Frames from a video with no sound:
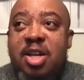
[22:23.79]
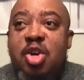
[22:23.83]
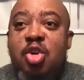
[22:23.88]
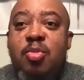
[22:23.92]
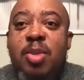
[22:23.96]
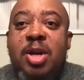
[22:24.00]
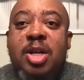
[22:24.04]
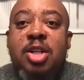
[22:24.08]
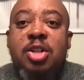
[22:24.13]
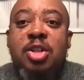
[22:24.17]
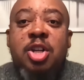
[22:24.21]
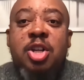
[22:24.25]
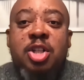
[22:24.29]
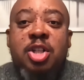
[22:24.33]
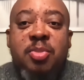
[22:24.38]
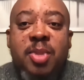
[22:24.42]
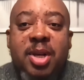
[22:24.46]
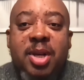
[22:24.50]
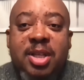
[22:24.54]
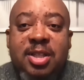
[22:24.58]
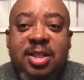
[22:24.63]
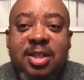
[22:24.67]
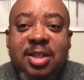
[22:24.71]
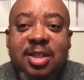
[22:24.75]
human
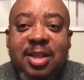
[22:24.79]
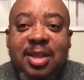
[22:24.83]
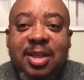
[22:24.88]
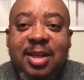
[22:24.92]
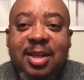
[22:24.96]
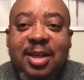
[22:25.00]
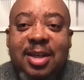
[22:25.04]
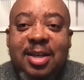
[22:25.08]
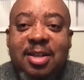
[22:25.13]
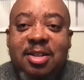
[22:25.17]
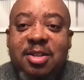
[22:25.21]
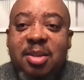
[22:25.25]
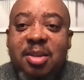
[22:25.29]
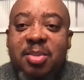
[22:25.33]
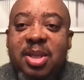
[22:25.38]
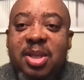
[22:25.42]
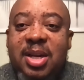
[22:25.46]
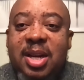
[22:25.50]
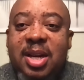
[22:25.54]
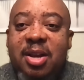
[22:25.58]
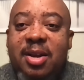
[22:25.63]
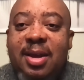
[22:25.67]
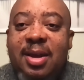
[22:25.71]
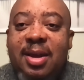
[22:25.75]
judgment is something
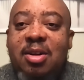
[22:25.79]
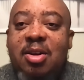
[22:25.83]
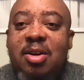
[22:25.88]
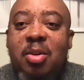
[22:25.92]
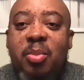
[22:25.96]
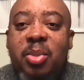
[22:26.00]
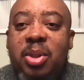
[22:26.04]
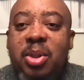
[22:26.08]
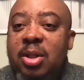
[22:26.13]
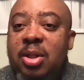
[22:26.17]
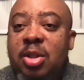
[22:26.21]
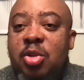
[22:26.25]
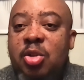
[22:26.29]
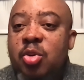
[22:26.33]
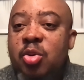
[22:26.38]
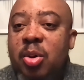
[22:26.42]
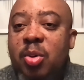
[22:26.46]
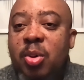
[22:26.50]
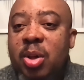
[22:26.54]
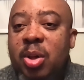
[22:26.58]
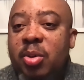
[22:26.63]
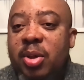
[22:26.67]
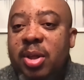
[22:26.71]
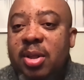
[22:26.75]
they can't completely do
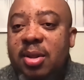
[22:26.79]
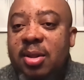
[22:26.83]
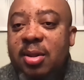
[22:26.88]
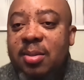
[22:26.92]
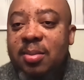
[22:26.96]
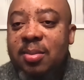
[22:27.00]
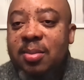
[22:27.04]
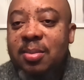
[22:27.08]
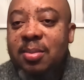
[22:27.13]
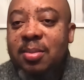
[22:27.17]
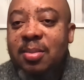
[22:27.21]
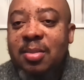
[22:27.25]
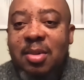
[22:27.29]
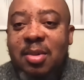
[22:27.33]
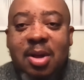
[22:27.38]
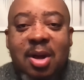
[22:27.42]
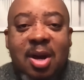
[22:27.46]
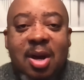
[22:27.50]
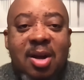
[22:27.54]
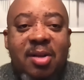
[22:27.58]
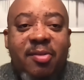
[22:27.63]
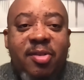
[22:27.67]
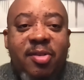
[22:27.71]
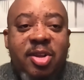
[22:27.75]
away with.
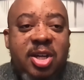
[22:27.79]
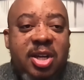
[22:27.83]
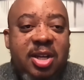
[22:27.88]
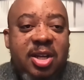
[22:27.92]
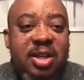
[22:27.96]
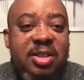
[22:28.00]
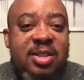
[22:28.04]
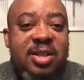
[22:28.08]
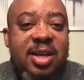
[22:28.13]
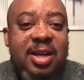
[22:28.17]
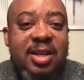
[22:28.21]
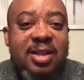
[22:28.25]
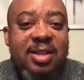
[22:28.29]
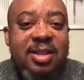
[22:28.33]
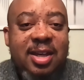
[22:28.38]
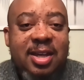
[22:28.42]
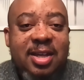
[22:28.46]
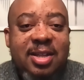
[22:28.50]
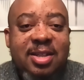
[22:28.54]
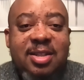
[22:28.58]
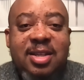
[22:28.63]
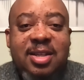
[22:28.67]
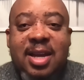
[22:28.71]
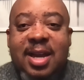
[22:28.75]
Artificial
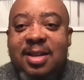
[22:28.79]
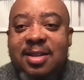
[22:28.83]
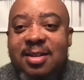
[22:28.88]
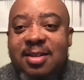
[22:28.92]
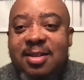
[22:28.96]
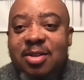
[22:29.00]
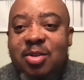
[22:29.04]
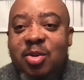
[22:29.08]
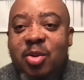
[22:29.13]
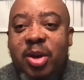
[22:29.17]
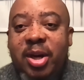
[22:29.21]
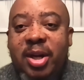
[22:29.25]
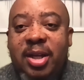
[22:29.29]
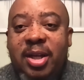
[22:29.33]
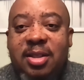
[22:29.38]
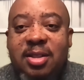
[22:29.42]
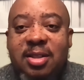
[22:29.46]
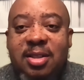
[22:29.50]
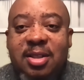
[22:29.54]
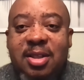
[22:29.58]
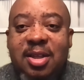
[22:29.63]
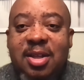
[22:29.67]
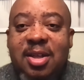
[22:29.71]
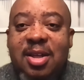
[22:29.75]
intelligence, yes, is
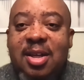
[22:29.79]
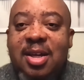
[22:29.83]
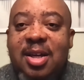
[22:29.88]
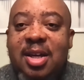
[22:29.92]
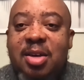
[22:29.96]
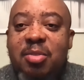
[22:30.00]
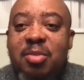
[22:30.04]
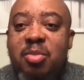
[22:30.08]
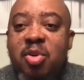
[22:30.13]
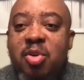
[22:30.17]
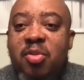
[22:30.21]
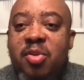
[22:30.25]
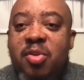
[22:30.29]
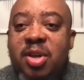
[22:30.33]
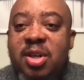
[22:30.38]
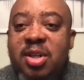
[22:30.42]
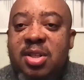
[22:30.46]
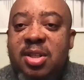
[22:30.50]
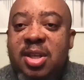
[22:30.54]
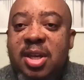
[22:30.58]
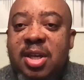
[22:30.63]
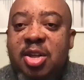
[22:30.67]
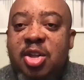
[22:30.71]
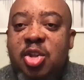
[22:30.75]
great. In
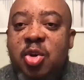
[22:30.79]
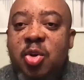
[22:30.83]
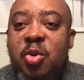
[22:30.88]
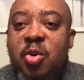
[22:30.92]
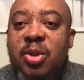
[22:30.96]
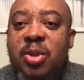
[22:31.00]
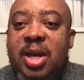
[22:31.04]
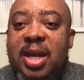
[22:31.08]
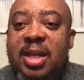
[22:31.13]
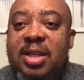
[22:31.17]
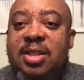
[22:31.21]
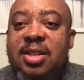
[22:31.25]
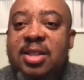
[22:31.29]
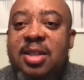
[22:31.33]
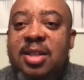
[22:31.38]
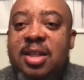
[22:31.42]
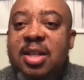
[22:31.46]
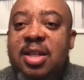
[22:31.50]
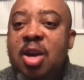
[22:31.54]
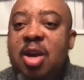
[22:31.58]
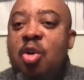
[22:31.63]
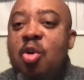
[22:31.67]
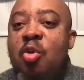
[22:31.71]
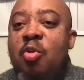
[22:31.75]
movies, they show that they
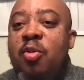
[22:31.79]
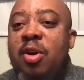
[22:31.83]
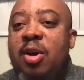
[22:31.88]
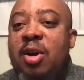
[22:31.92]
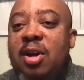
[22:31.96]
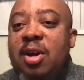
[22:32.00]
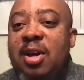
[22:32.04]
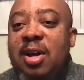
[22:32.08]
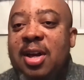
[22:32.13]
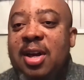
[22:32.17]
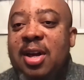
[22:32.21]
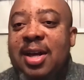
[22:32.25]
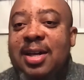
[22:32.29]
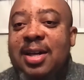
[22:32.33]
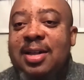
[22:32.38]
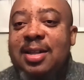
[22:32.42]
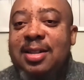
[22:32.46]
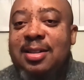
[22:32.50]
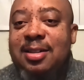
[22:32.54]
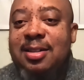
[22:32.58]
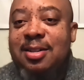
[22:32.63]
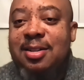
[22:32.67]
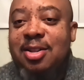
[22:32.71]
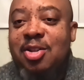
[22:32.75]
take over
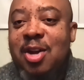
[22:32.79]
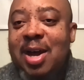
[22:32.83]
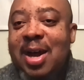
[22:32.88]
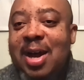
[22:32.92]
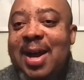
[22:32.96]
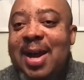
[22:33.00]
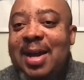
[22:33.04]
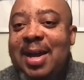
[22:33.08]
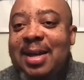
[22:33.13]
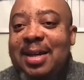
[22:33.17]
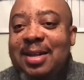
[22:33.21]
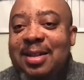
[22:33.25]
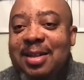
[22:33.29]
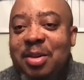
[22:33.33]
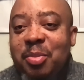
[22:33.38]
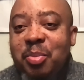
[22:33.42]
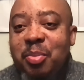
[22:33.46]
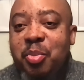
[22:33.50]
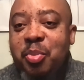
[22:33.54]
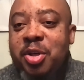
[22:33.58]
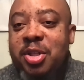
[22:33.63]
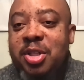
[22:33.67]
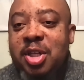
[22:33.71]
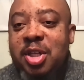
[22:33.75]
and try and
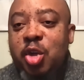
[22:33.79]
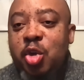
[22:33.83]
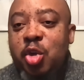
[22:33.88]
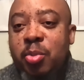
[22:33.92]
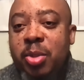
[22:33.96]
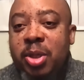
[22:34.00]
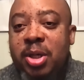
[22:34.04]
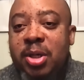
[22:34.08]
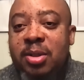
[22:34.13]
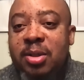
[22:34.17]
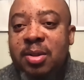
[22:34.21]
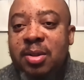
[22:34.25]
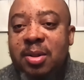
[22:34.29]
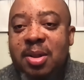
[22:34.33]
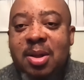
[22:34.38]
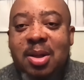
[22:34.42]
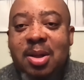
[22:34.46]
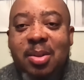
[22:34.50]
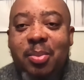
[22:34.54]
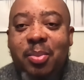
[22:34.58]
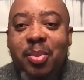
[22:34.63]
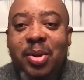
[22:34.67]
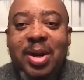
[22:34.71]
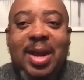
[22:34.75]
imprison human,
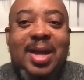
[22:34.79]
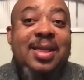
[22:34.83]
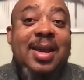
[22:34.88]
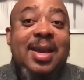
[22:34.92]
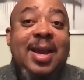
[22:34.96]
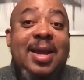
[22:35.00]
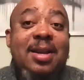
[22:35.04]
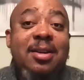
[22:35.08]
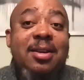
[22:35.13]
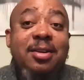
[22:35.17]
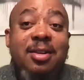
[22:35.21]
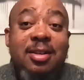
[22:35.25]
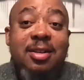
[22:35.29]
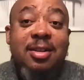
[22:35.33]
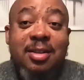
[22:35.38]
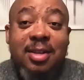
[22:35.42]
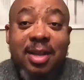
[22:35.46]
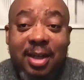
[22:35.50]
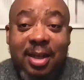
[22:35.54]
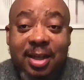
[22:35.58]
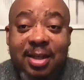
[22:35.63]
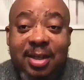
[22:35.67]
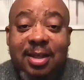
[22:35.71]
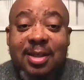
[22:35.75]
but at the end of the
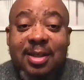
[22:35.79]
day,